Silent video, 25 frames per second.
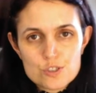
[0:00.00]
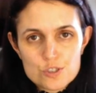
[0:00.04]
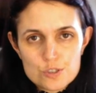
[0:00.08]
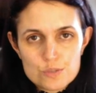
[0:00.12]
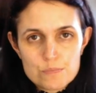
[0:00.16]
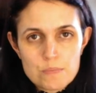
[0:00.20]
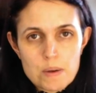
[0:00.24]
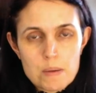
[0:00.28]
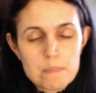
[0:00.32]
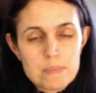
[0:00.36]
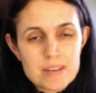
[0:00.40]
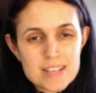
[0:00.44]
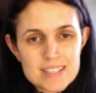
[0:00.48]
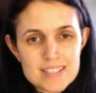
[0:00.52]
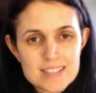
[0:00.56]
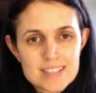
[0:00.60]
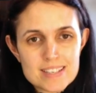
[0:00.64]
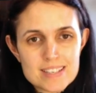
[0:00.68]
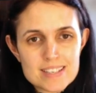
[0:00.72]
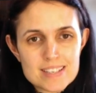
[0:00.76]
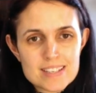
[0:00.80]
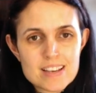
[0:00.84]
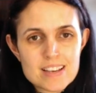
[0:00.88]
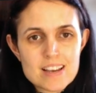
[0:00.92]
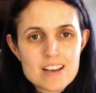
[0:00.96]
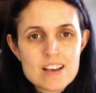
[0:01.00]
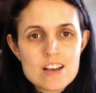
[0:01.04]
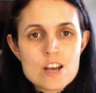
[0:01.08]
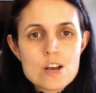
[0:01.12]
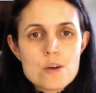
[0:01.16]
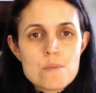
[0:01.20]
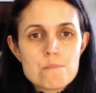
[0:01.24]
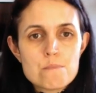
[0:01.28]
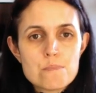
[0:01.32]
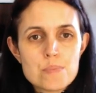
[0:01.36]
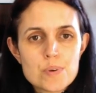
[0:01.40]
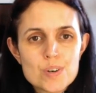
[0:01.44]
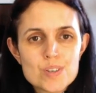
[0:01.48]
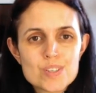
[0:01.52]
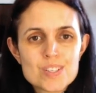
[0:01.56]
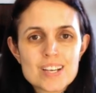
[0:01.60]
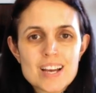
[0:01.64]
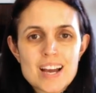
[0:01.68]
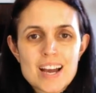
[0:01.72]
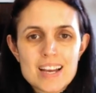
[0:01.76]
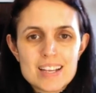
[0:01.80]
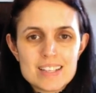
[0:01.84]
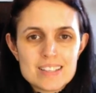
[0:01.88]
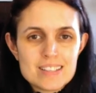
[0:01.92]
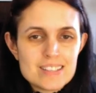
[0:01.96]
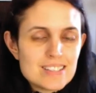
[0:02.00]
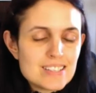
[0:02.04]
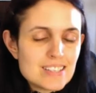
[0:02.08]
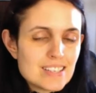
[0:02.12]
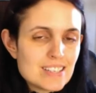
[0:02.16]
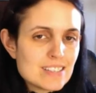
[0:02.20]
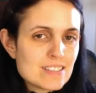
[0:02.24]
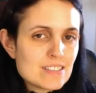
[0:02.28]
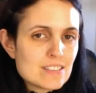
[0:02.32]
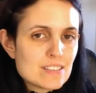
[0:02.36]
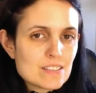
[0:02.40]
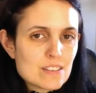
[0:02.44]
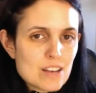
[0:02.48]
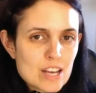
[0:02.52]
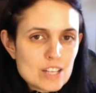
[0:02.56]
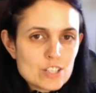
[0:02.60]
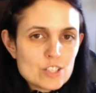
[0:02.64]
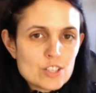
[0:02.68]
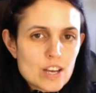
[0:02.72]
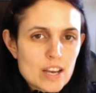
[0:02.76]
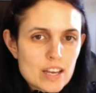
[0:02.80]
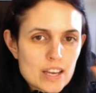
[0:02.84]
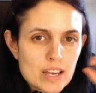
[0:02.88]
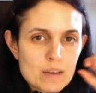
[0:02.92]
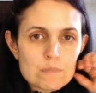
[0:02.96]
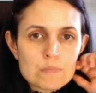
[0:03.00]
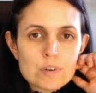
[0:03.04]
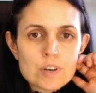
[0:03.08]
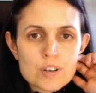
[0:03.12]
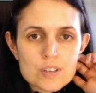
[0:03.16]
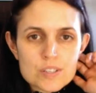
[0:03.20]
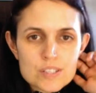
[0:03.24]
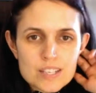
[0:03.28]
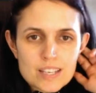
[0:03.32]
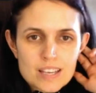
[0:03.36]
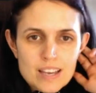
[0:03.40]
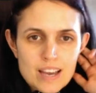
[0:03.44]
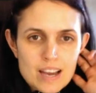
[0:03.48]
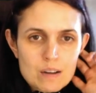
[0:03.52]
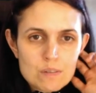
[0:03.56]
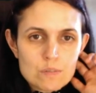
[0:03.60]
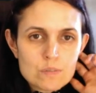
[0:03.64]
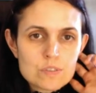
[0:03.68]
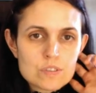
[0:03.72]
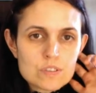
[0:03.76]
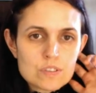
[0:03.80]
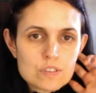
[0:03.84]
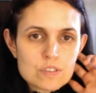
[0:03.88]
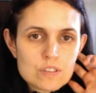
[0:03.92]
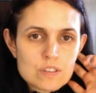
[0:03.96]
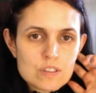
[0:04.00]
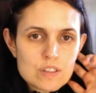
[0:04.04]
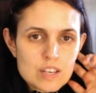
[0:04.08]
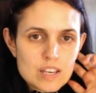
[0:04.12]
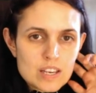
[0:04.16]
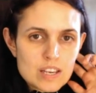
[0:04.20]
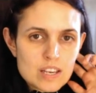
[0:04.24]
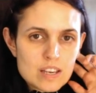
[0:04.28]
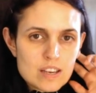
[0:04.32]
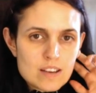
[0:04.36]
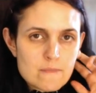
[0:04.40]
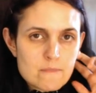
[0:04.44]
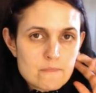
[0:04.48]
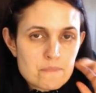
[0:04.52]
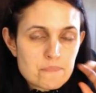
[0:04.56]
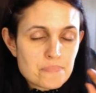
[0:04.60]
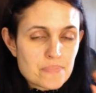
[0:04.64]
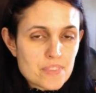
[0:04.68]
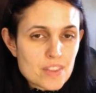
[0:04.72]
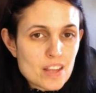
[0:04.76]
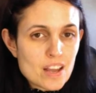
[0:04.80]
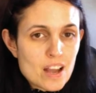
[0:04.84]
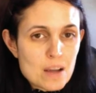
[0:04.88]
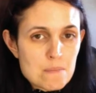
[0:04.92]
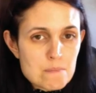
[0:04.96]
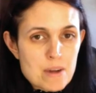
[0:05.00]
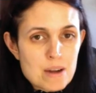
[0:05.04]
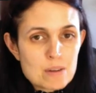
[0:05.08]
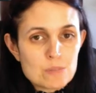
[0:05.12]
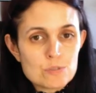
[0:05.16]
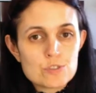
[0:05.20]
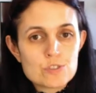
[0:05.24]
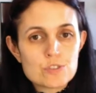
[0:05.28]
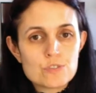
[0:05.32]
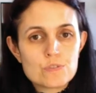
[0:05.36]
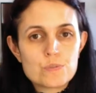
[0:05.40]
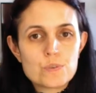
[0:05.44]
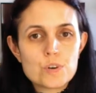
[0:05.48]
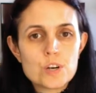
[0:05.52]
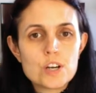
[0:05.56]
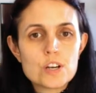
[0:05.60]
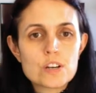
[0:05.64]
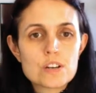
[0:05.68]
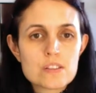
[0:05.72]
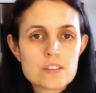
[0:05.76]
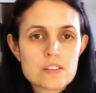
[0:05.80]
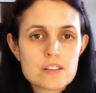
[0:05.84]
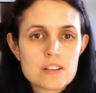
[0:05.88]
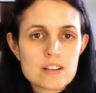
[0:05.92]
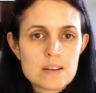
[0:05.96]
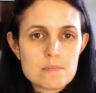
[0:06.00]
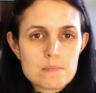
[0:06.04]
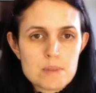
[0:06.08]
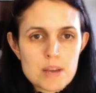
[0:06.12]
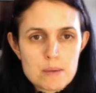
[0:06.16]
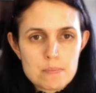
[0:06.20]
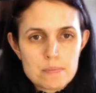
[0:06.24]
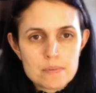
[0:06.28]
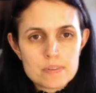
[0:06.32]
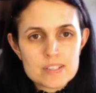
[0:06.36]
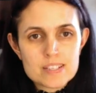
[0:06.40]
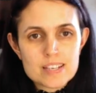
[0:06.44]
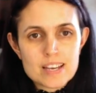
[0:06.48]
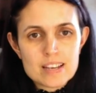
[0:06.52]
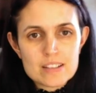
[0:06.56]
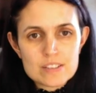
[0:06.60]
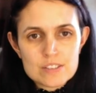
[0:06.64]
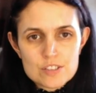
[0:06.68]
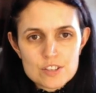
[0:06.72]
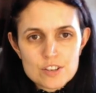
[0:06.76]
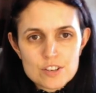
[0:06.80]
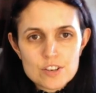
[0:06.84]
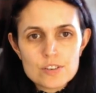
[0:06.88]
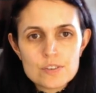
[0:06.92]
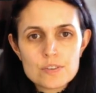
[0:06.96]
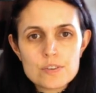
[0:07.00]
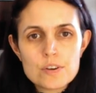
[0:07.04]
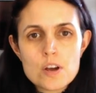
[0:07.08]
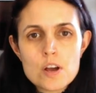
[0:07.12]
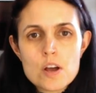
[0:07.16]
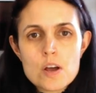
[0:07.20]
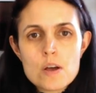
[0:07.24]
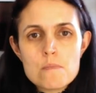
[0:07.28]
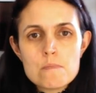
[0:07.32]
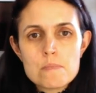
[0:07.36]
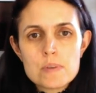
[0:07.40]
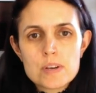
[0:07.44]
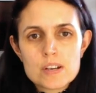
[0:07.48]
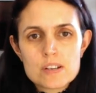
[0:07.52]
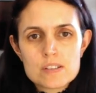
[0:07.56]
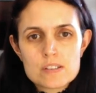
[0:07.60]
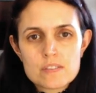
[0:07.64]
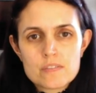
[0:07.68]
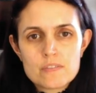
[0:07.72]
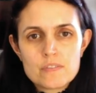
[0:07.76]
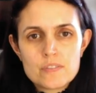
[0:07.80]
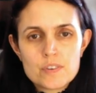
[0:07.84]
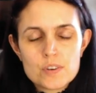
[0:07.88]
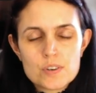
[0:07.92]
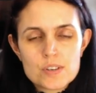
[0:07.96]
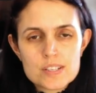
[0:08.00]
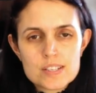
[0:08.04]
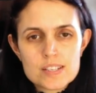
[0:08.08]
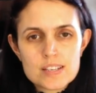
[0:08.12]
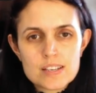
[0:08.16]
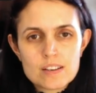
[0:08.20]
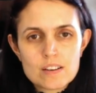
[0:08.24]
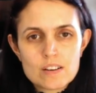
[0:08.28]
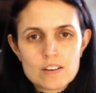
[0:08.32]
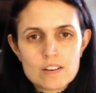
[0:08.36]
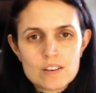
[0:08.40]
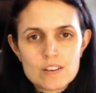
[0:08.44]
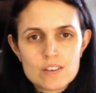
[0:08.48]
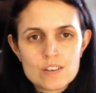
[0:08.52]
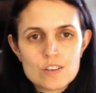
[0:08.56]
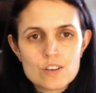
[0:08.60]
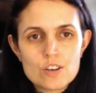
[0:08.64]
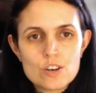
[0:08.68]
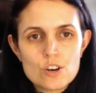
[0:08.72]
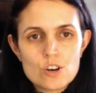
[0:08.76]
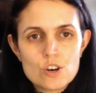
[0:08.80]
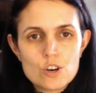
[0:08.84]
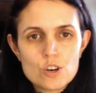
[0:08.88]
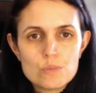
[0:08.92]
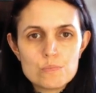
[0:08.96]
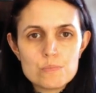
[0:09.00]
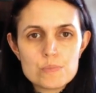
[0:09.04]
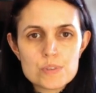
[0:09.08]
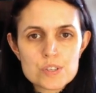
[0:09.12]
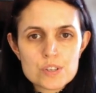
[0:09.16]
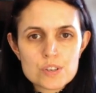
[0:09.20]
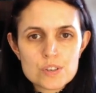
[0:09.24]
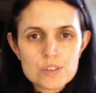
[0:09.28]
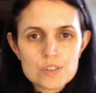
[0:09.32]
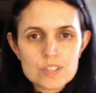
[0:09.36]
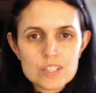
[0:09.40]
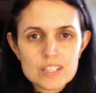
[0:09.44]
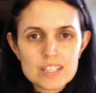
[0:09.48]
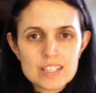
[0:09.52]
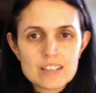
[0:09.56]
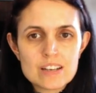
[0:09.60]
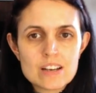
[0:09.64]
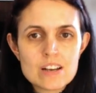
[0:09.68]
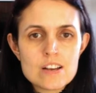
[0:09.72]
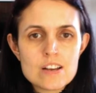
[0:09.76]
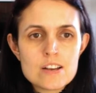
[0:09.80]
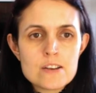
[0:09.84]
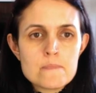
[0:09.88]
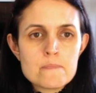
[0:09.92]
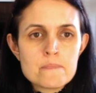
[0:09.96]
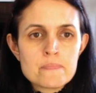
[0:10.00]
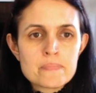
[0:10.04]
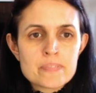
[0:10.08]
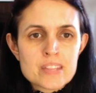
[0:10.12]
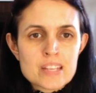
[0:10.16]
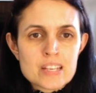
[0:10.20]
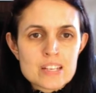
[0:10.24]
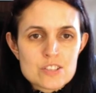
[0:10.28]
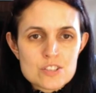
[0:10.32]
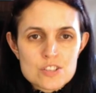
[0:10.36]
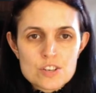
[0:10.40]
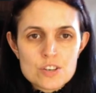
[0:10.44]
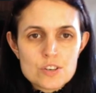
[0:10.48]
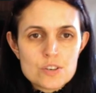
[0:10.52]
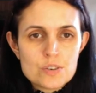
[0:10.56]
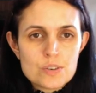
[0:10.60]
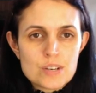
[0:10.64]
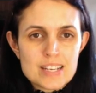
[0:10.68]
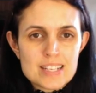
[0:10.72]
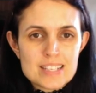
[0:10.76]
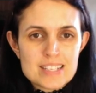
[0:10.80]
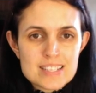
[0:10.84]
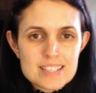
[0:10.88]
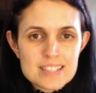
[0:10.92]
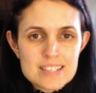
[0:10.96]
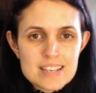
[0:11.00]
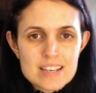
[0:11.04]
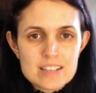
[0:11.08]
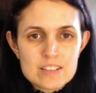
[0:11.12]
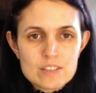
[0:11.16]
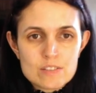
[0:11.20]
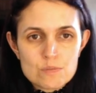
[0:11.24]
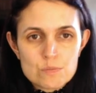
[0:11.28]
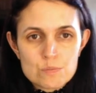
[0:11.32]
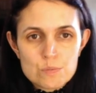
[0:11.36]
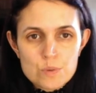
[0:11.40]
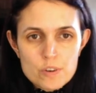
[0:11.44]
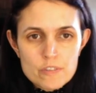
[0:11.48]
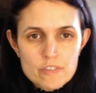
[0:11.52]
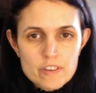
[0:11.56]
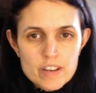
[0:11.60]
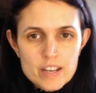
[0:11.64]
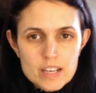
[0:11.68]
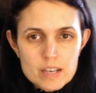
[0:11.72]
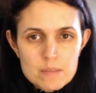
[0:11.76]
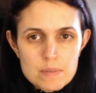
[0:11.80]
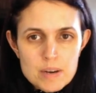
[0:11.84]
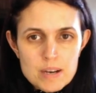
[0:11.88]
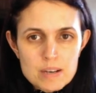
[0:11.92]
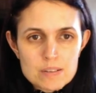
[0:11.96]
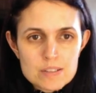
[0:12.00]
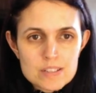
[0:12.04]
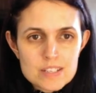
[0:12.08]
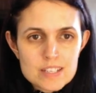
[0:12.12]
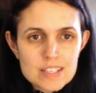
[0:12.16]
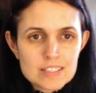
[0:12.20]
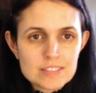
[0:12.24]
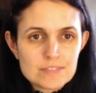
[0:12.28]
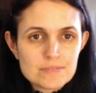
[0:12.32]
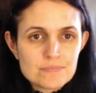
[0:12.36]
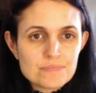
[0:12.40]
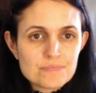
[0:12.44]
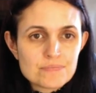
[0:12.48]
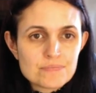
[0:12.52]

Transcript: to my business. But I am cutting out the amount of work that I'm able to get done because I'm focusing on homeschooling. So instead of worrying about it,